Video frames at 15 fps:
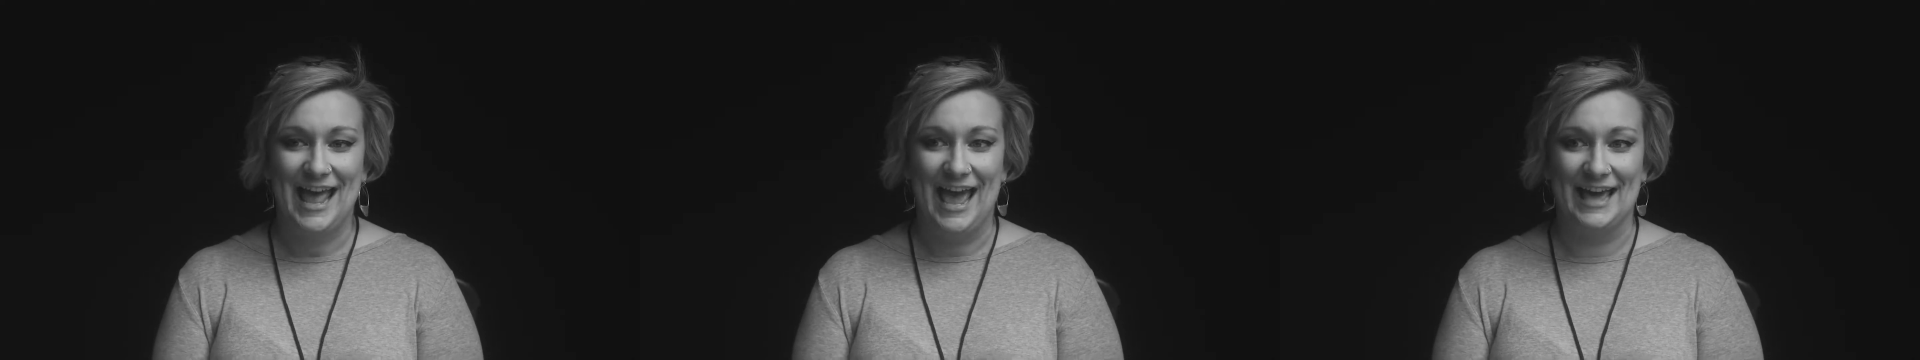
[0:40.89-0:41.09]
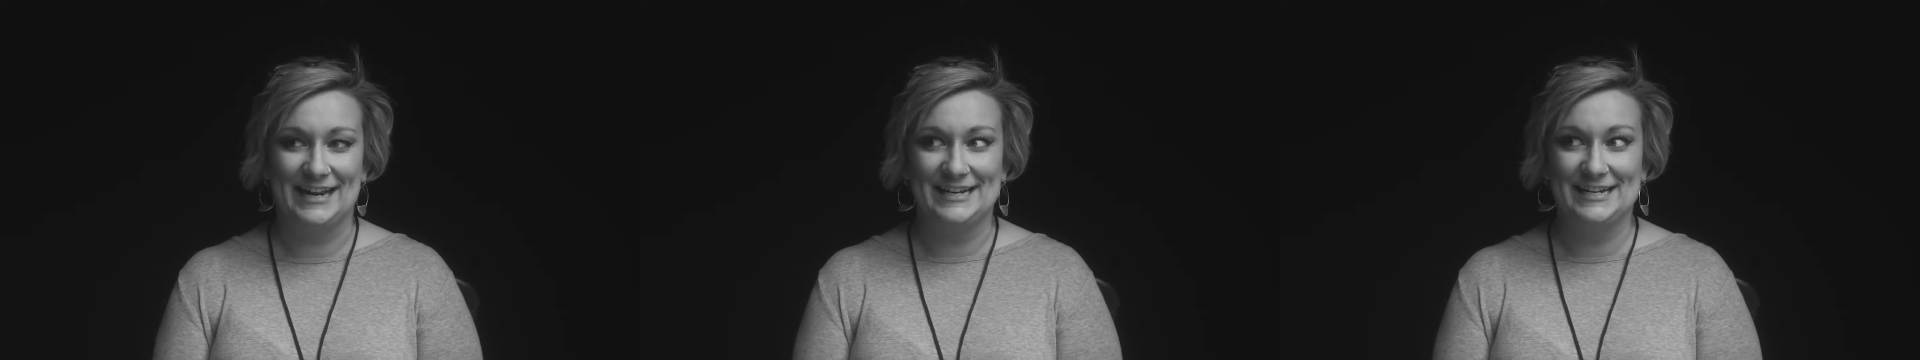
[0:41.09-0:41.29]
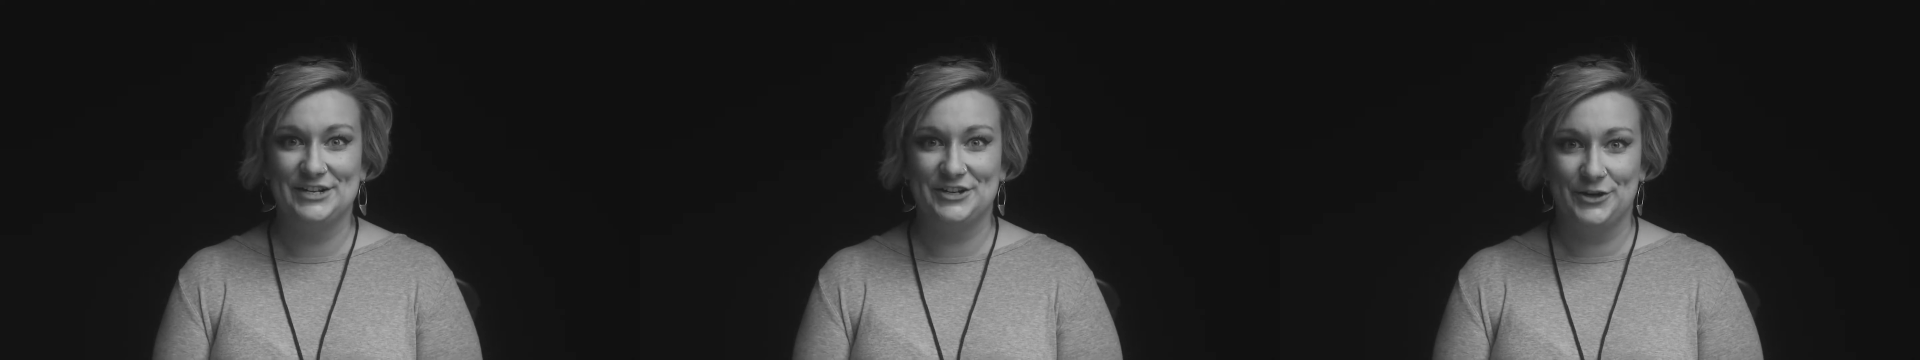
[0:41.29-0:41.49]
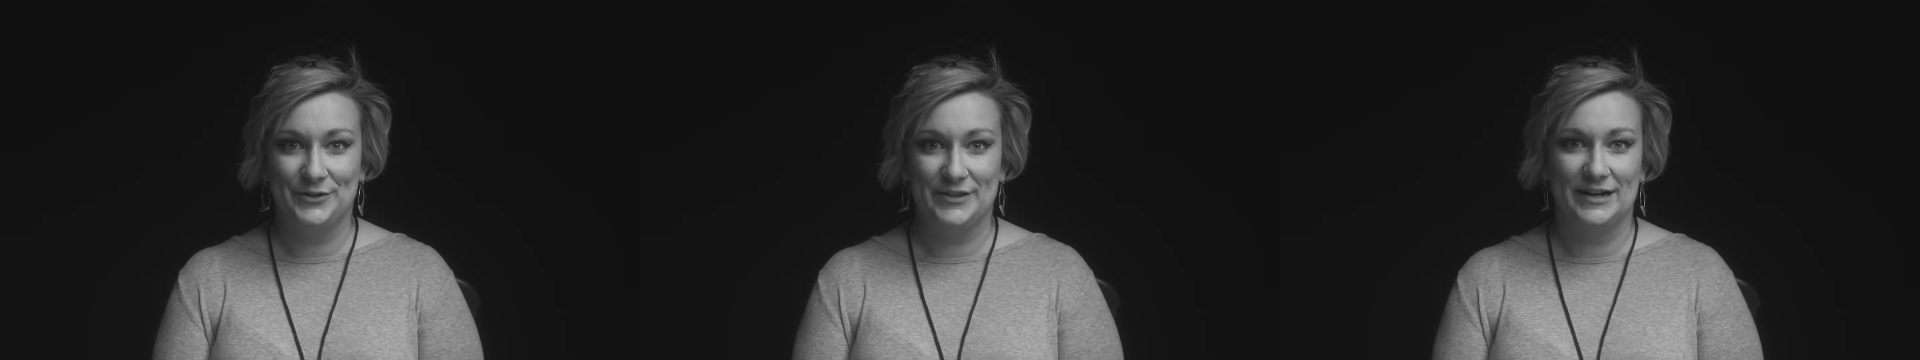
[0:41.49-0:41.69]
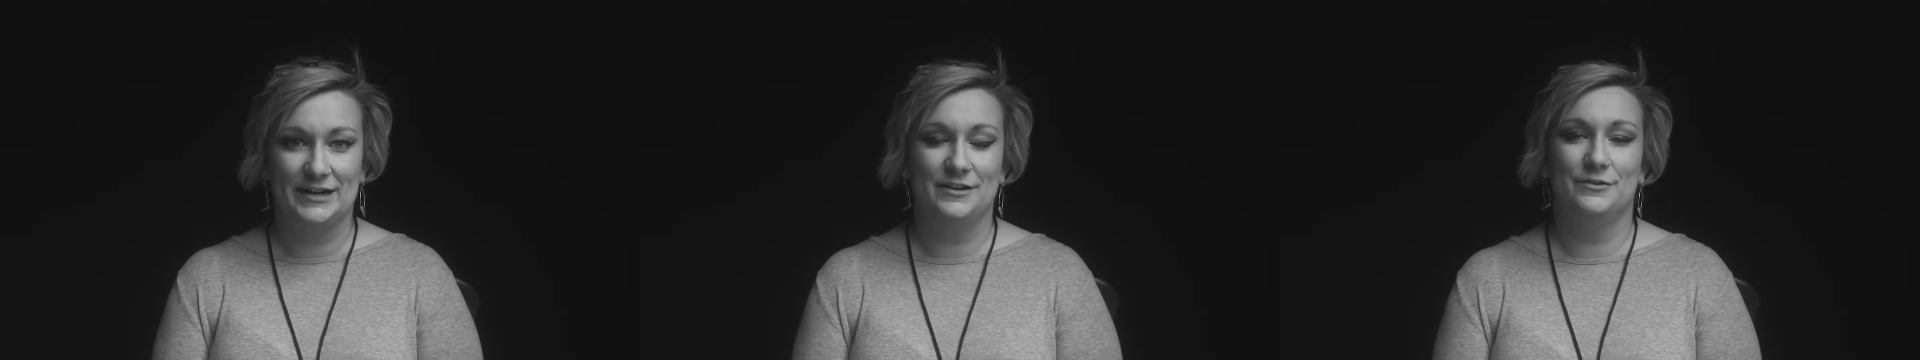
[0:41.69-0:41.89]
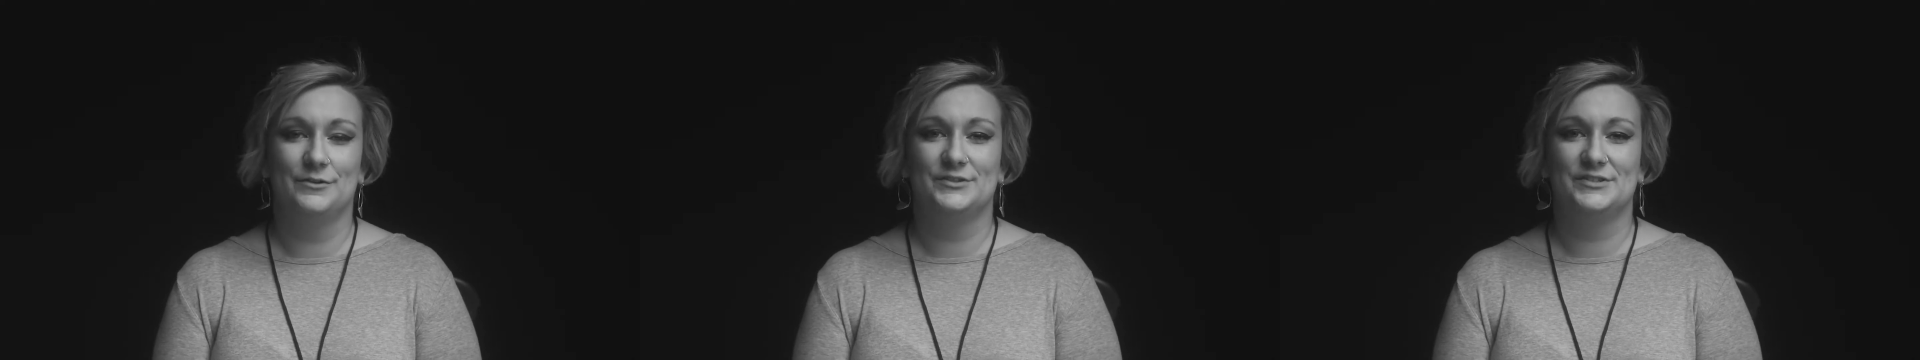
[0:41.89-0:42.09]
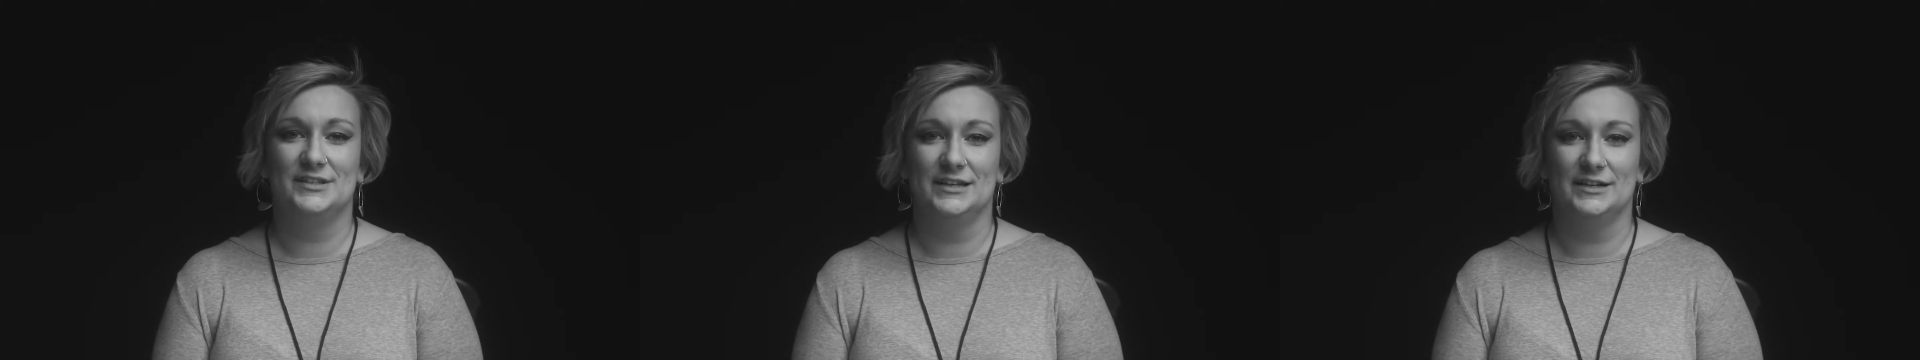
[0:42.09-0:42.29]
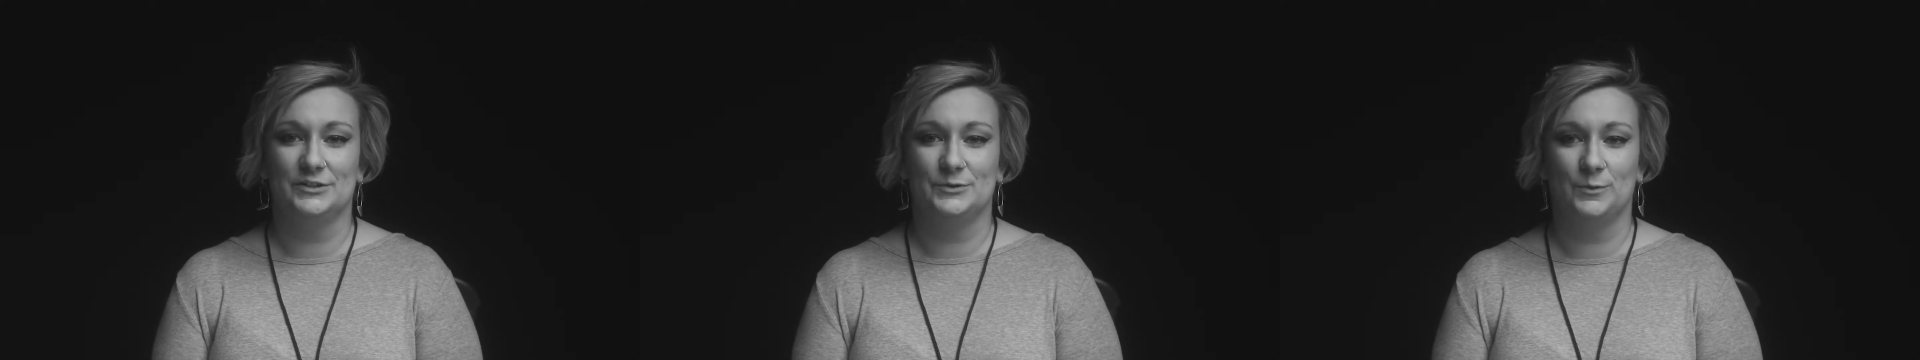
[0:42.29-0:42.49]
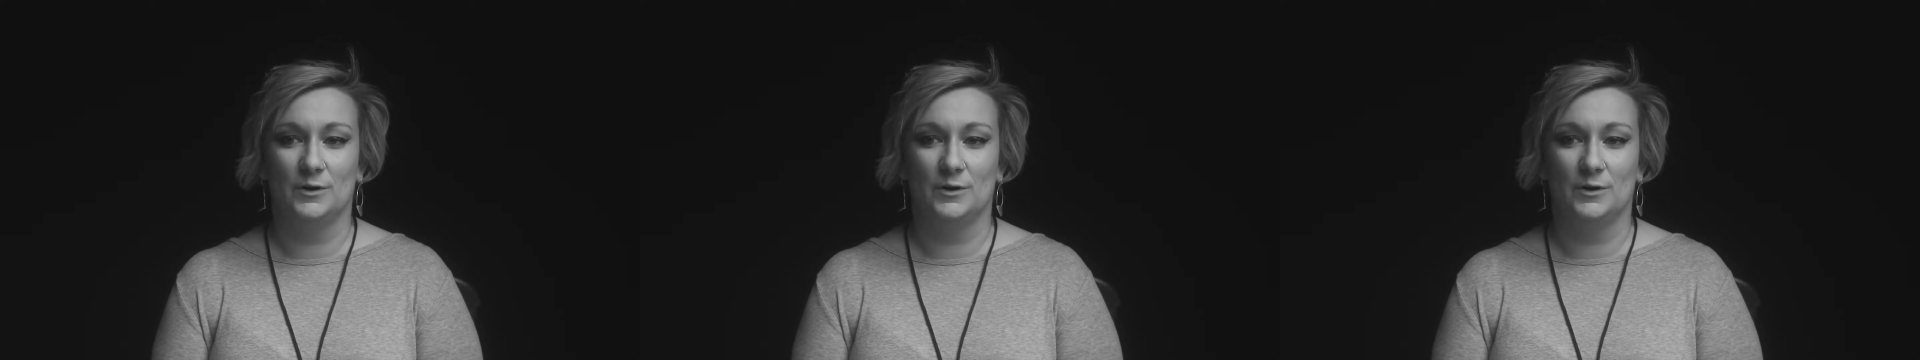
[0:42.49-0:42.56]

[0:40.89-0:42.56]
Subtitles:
and I didn't know that any of those things